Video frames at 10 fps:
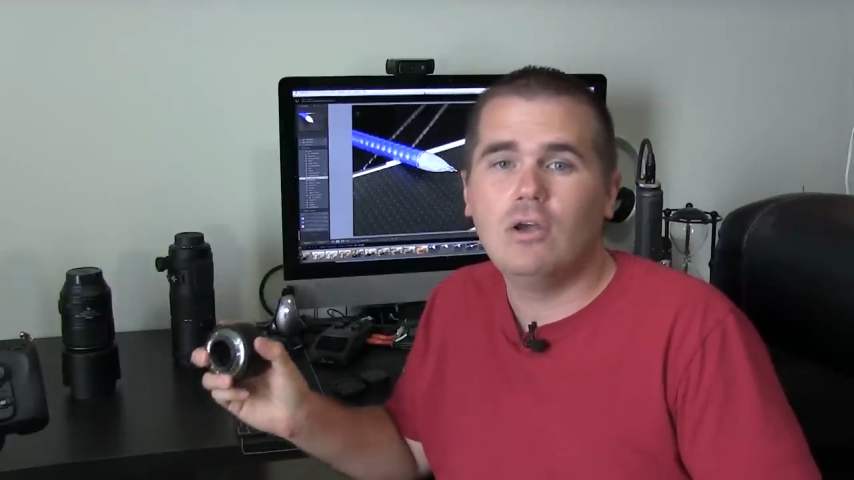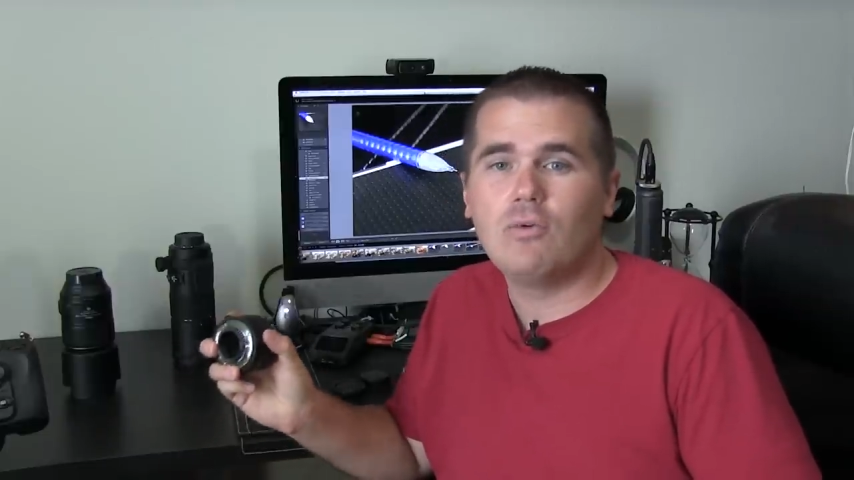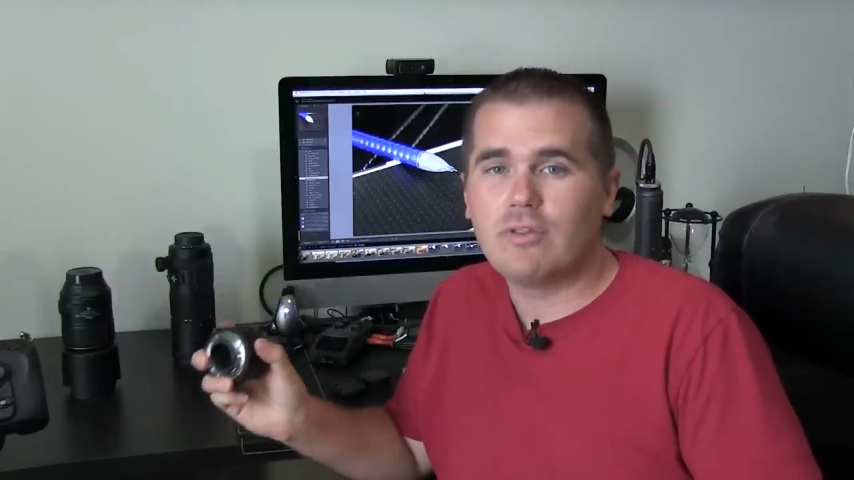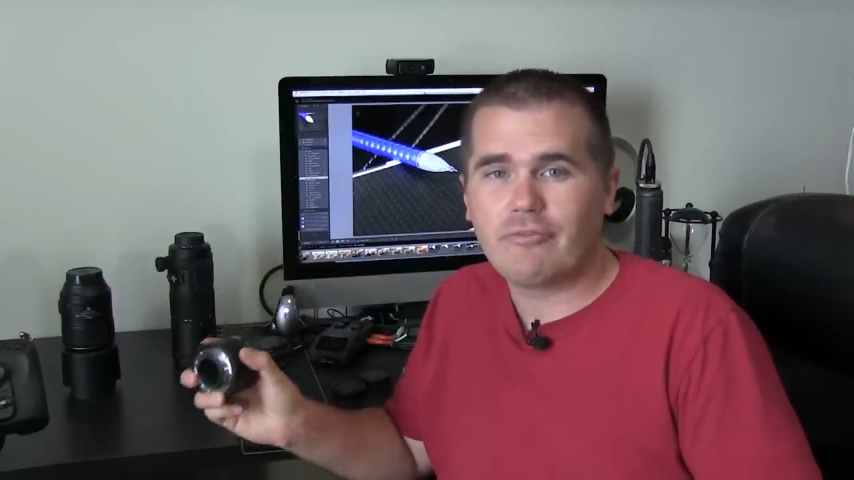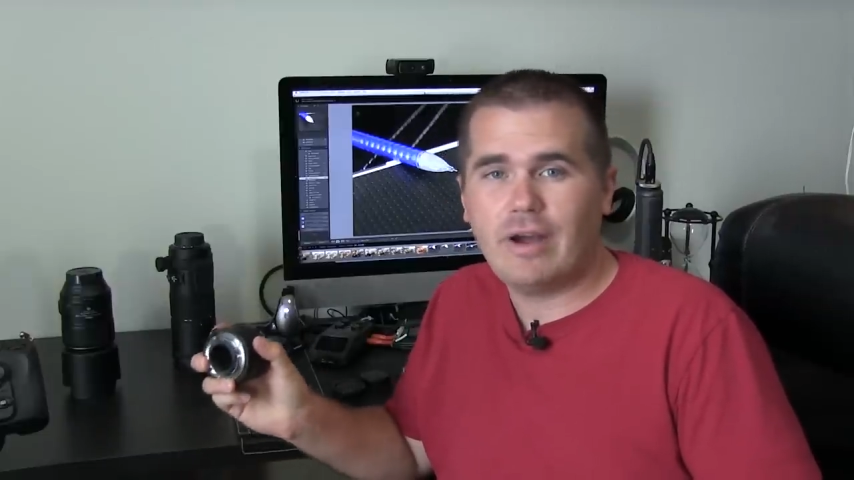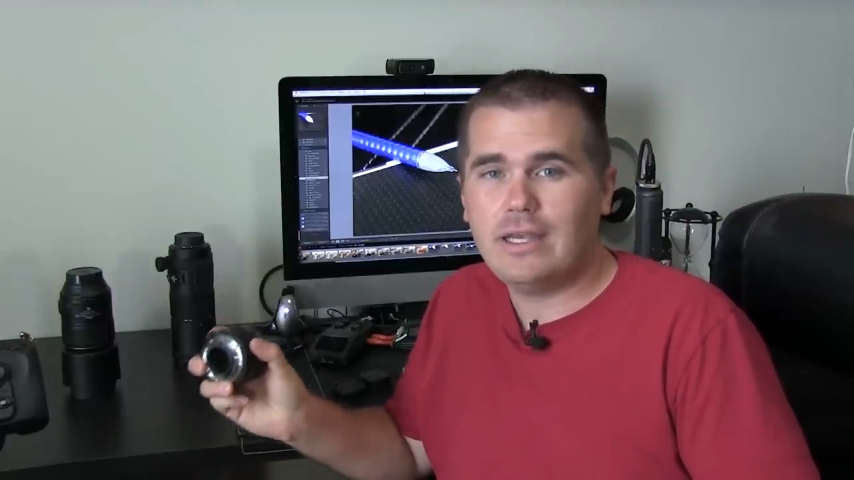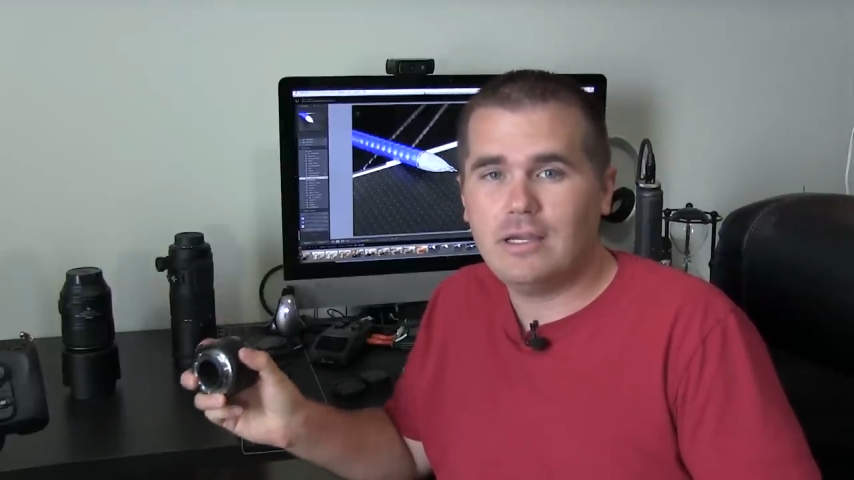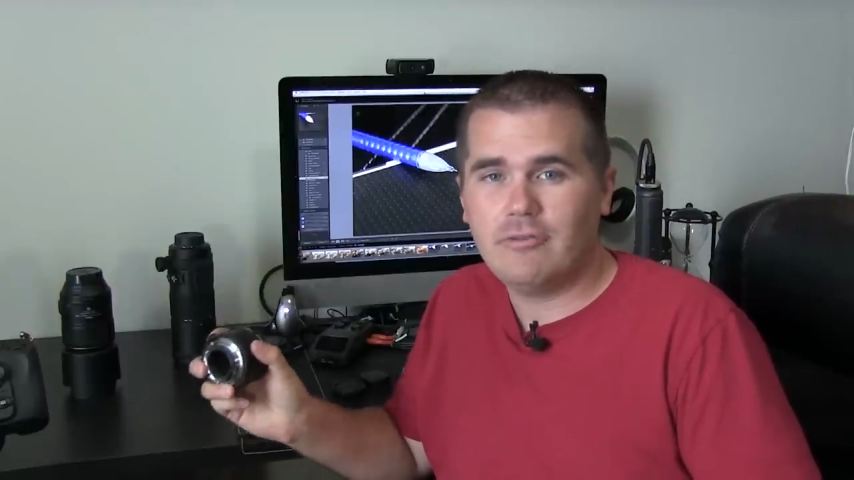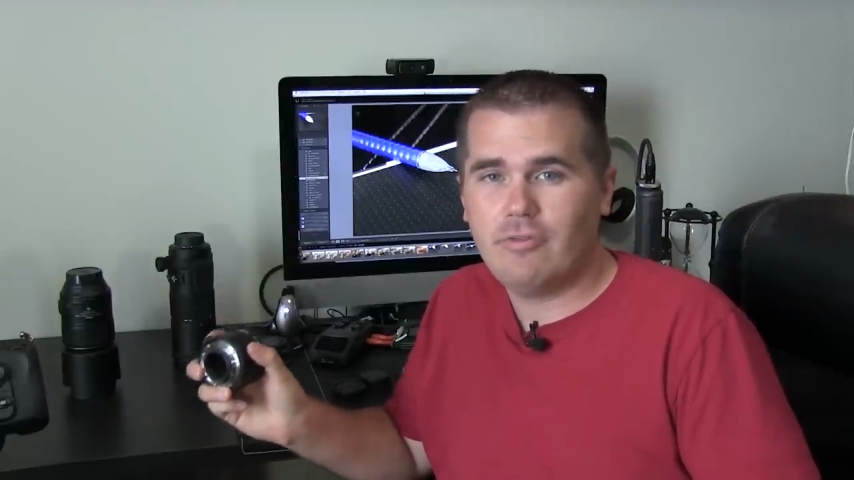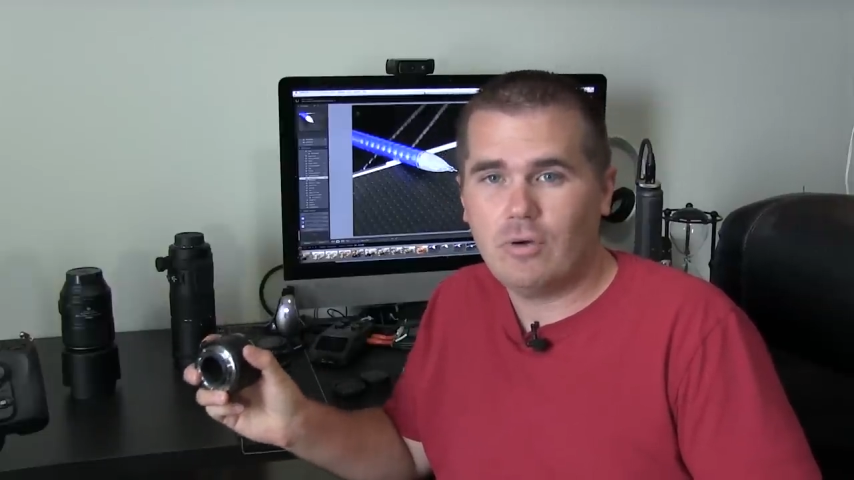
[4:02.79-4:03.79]
with
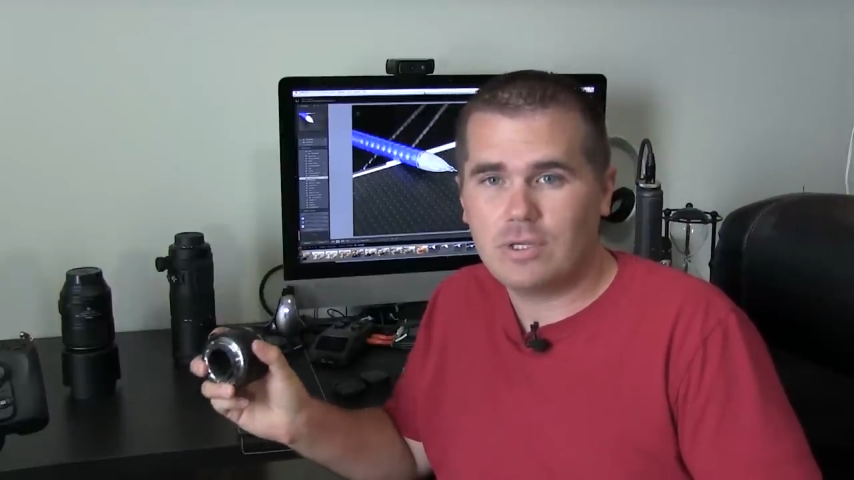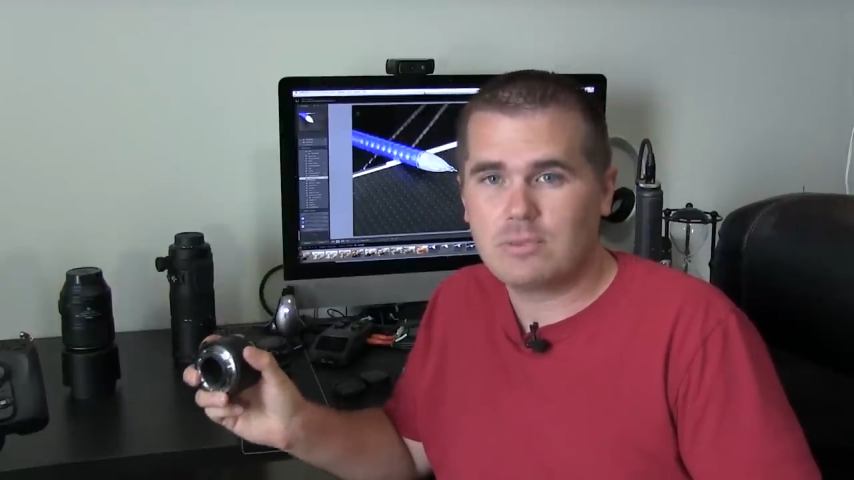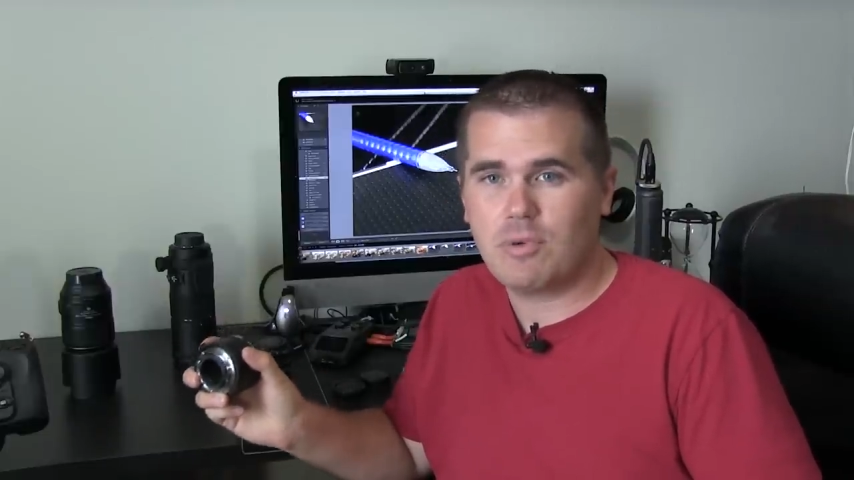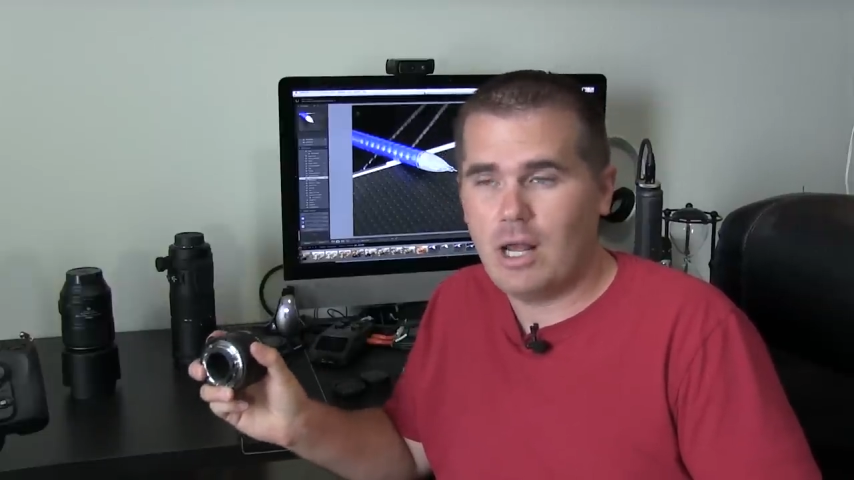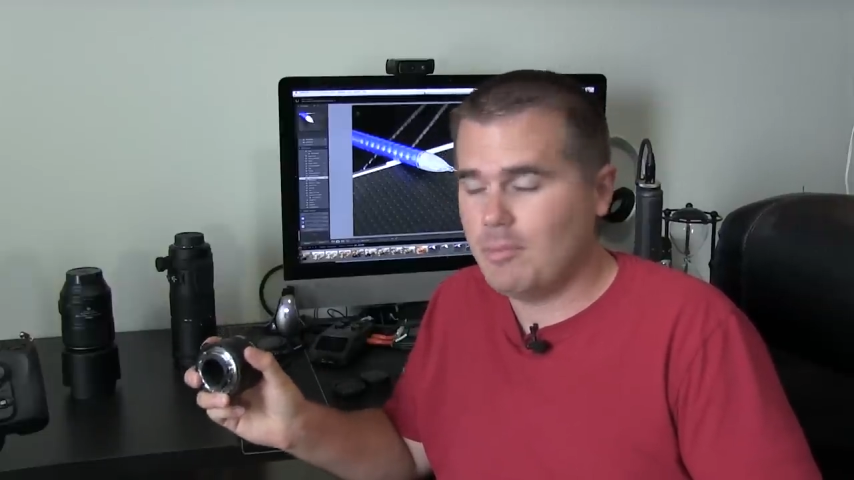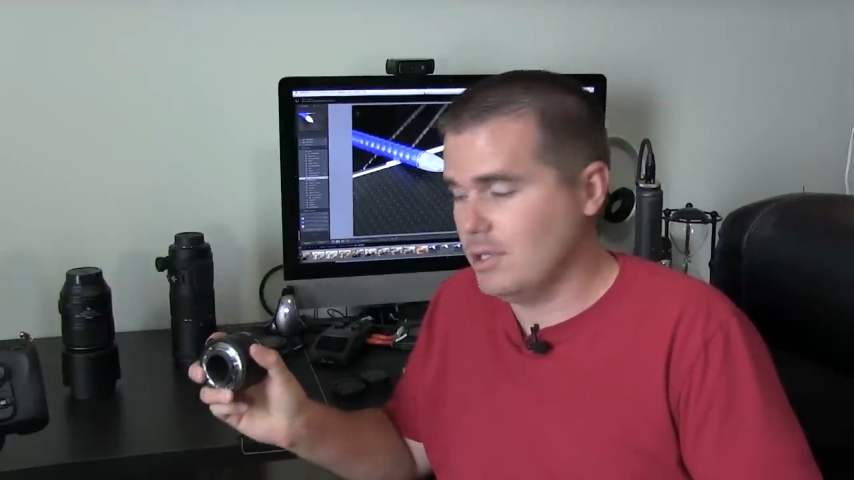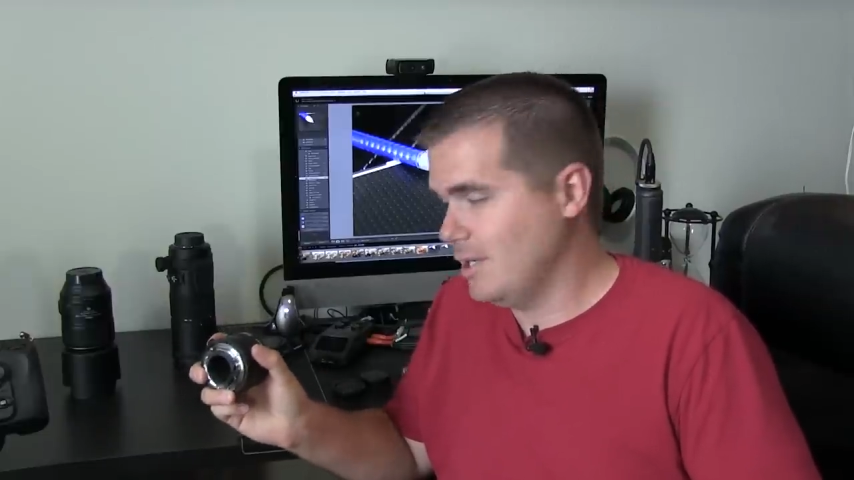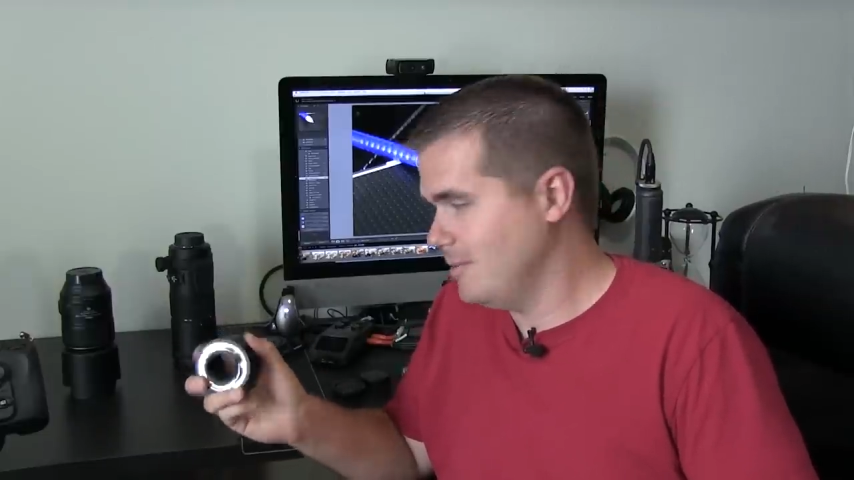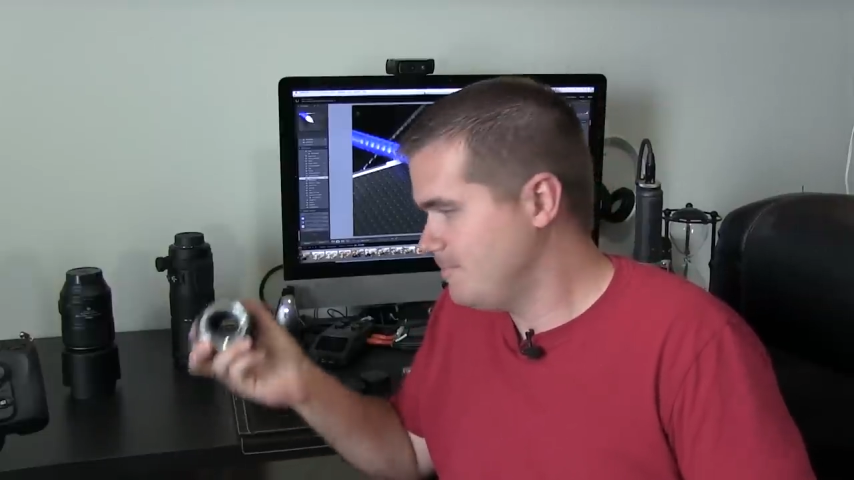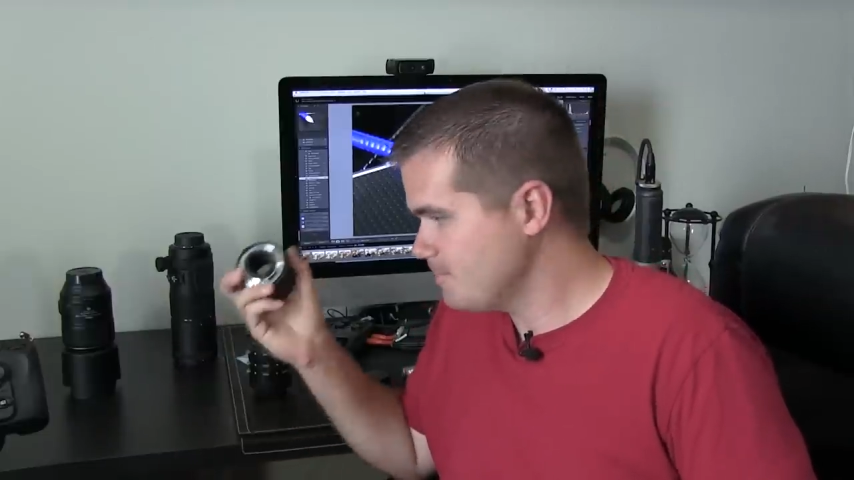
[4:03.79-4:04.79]
finding focus properly.